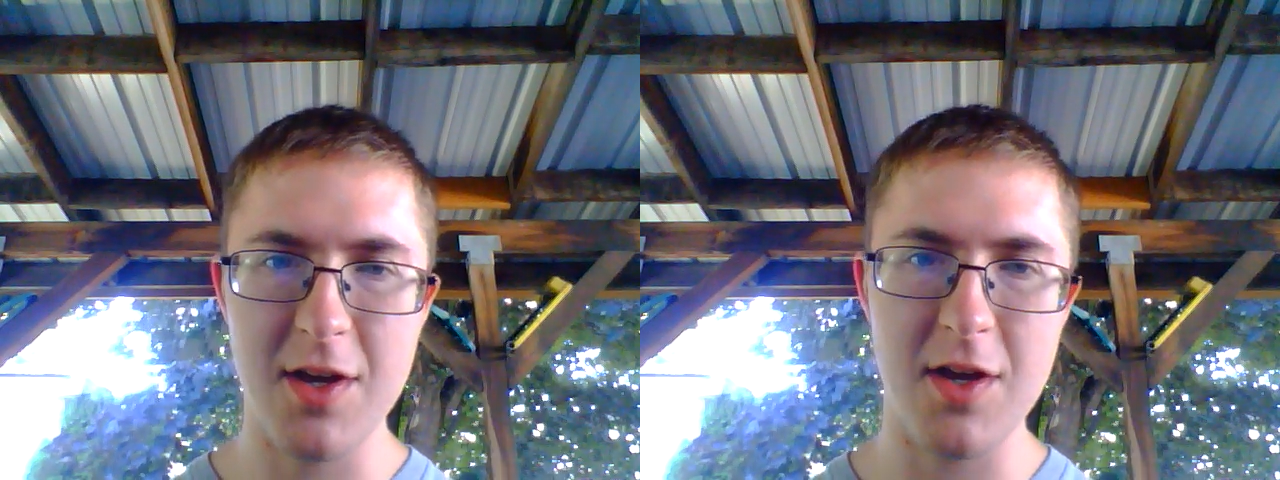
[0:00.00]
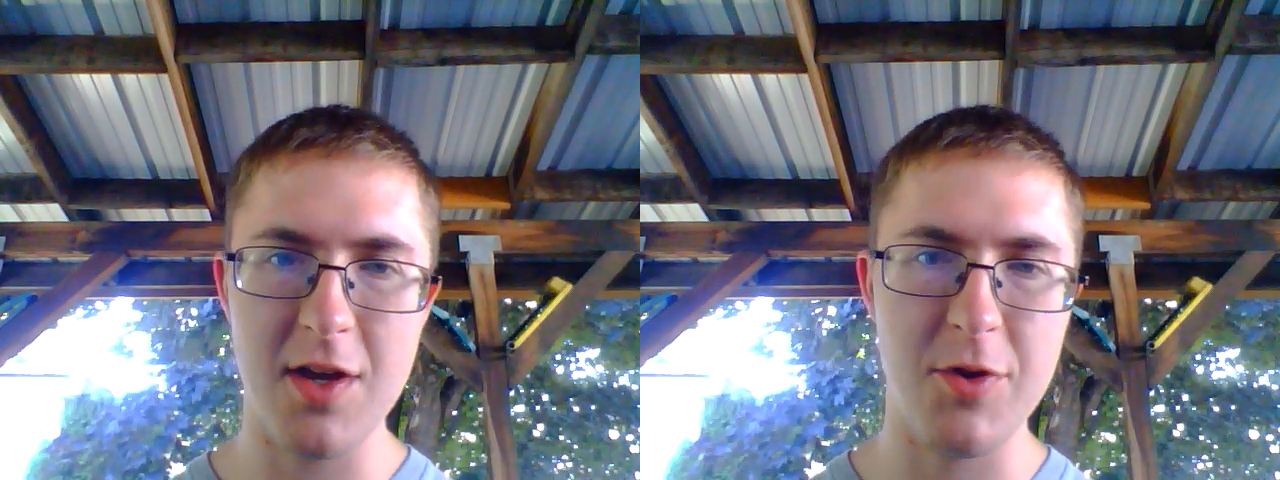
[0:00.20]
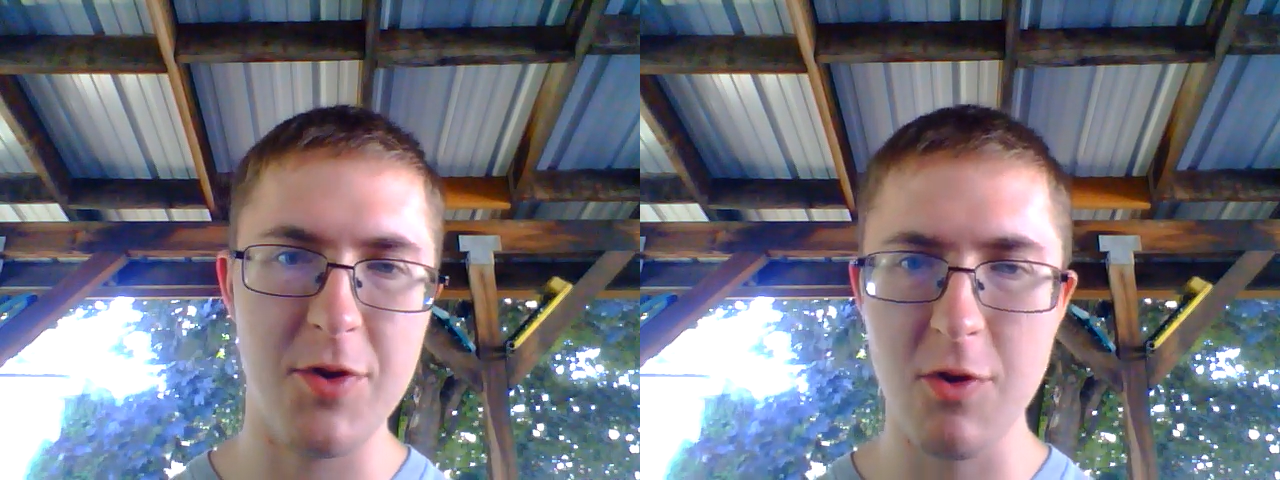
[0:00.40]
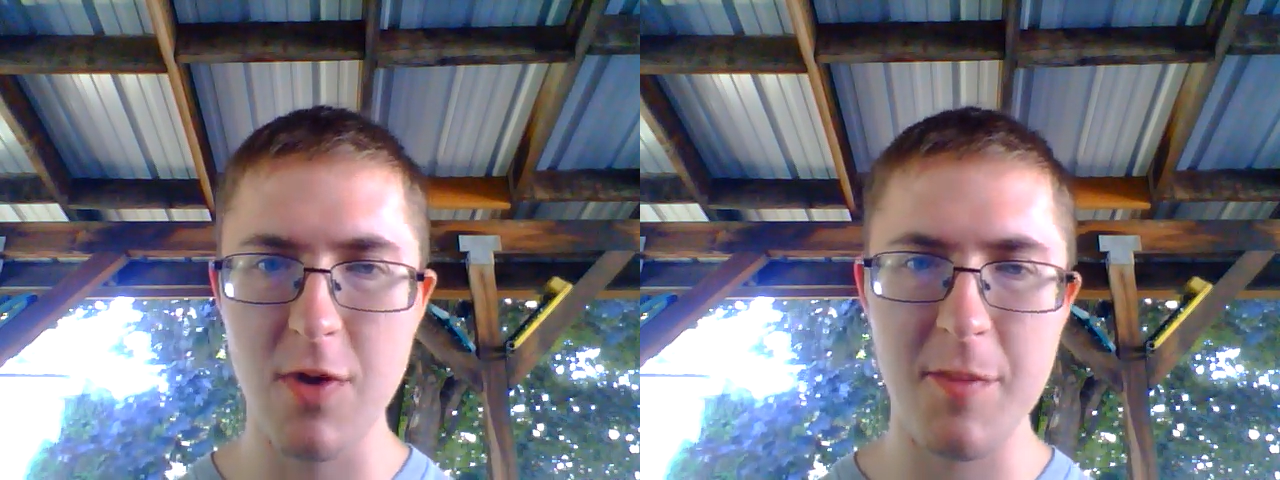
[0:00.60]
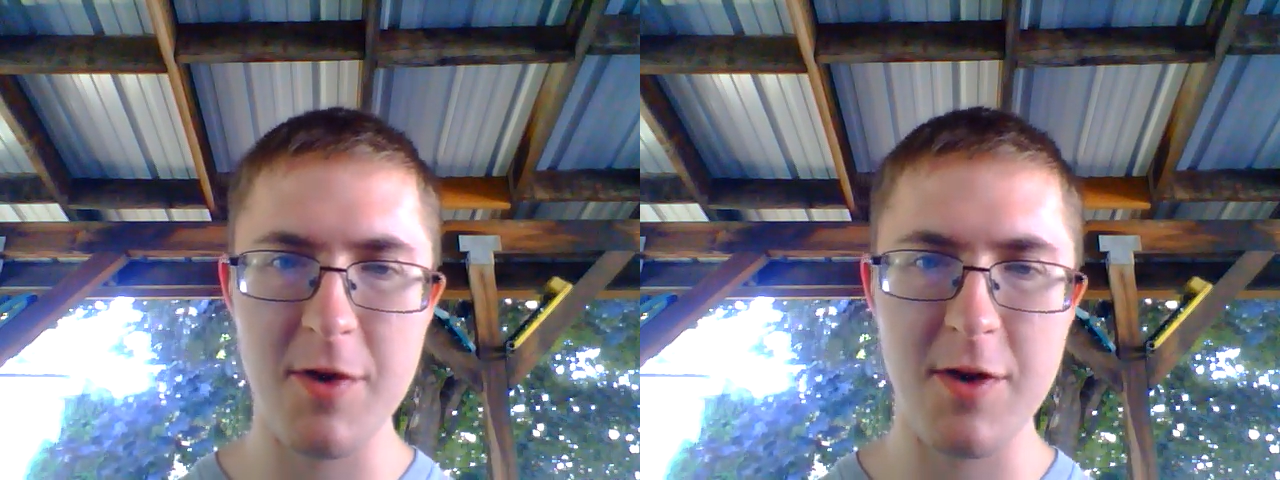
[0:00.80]
Imperial
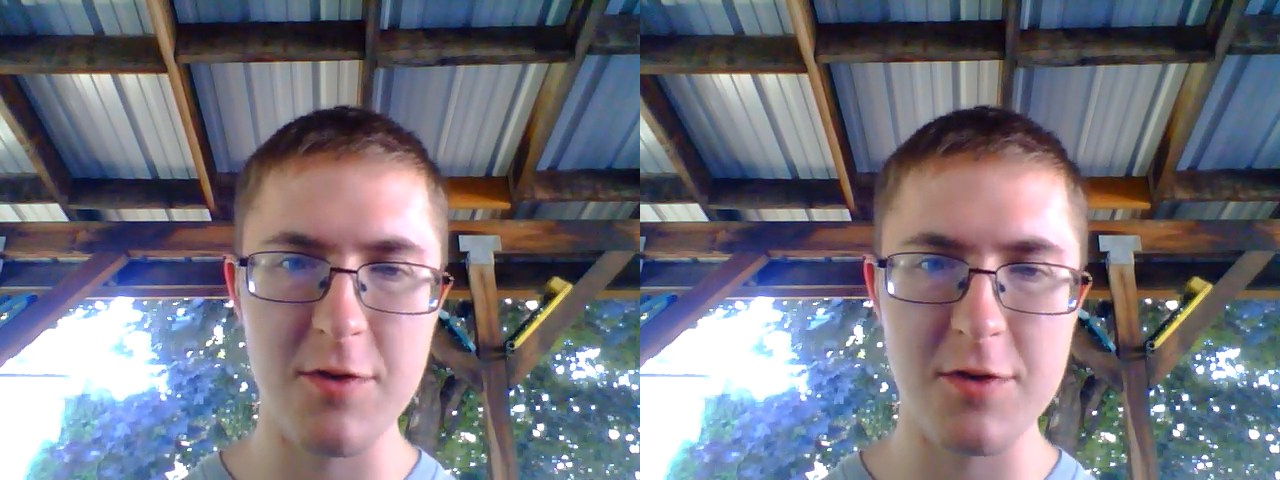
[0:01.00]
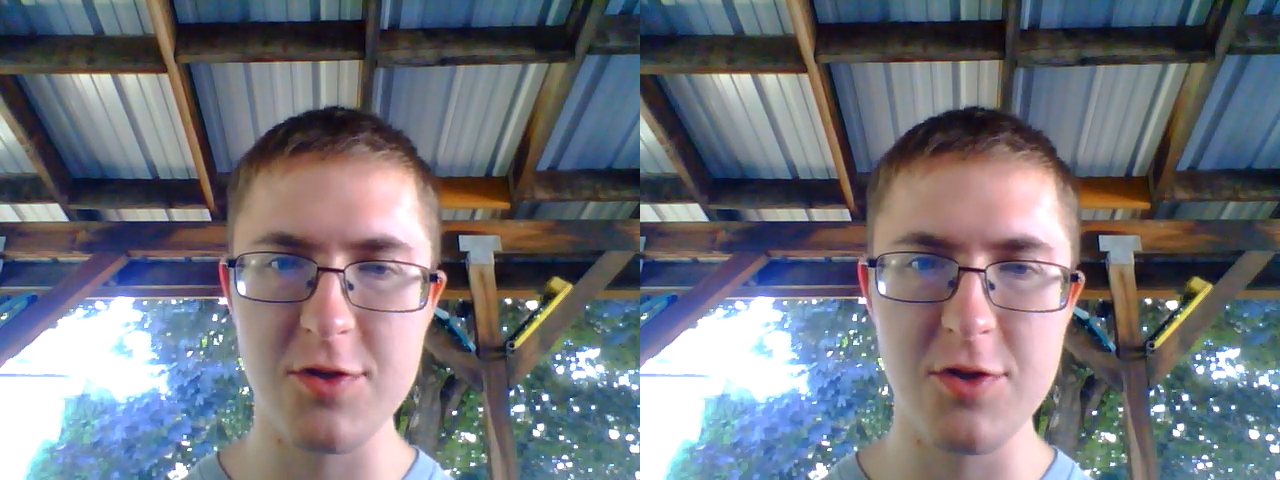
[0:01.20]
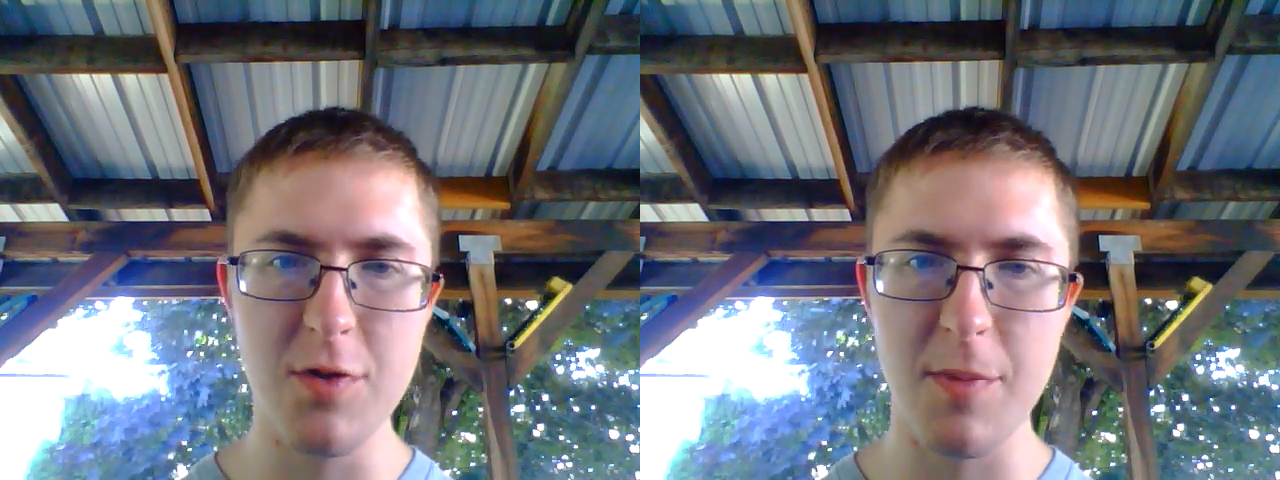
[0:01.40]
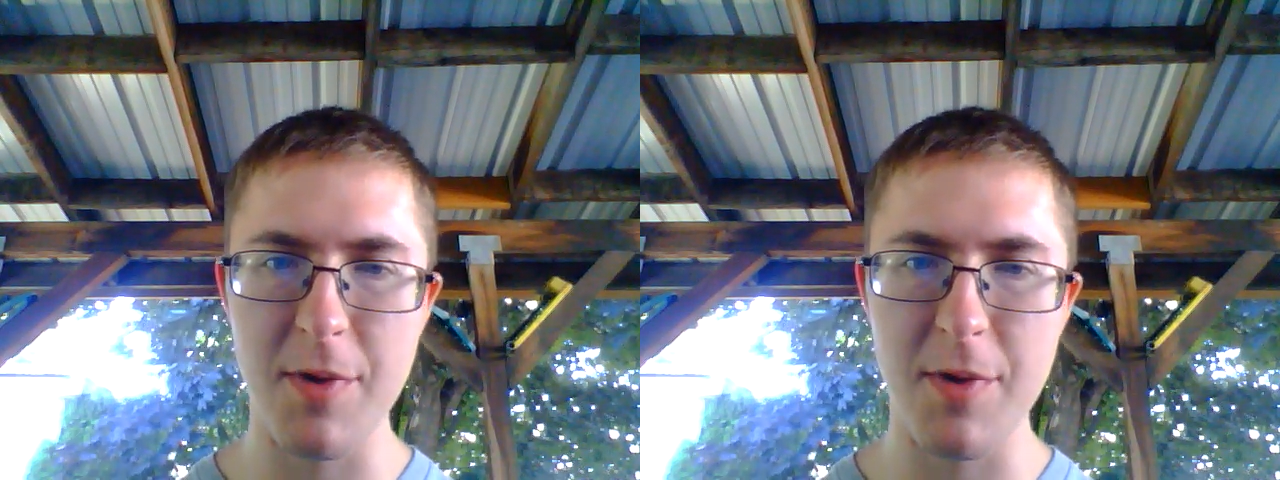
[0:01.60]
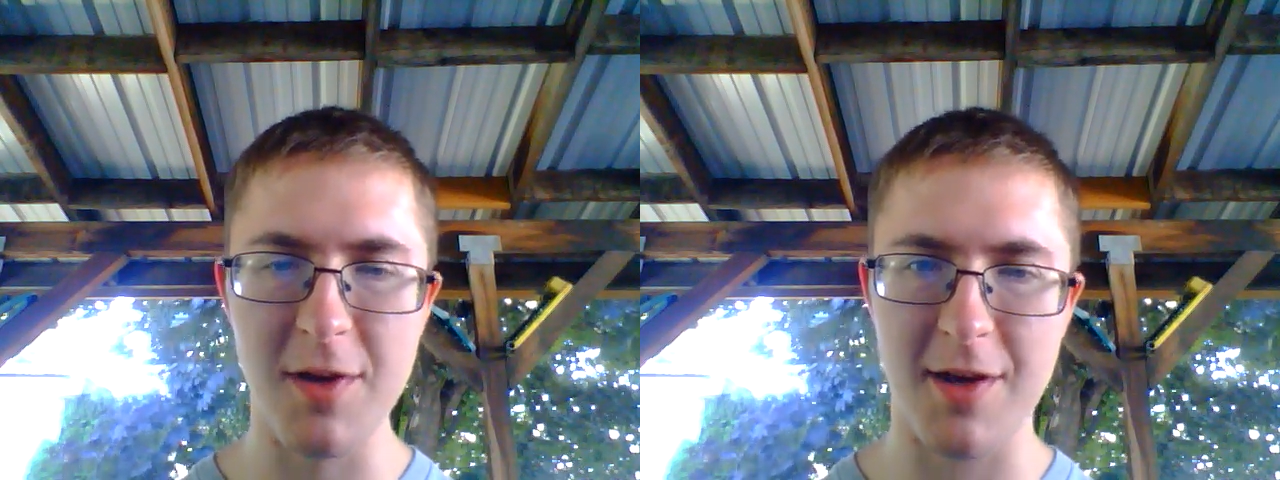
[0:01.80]
Remnant versus New
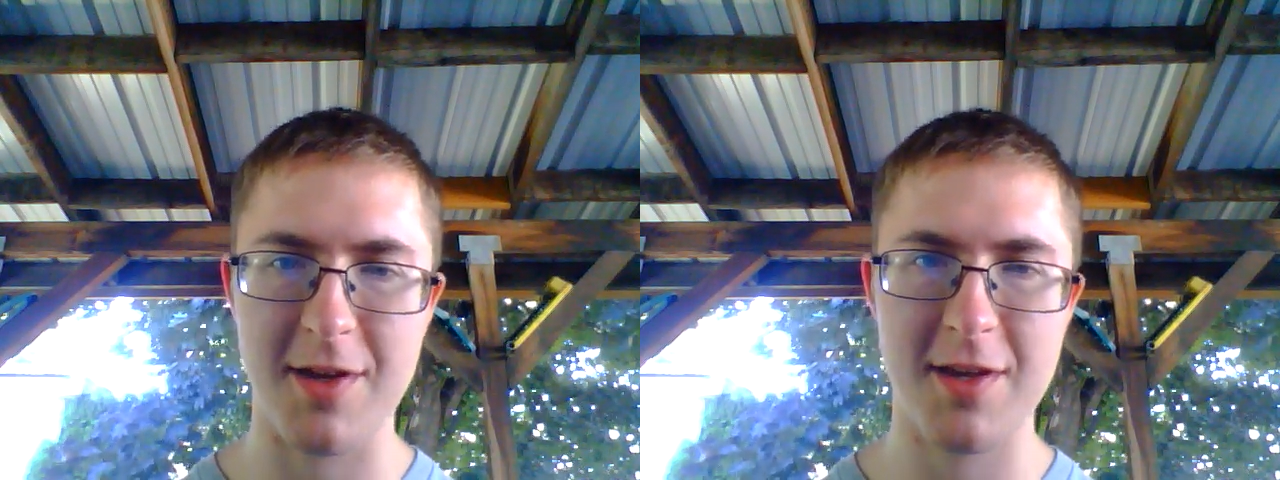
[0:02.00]
Republic.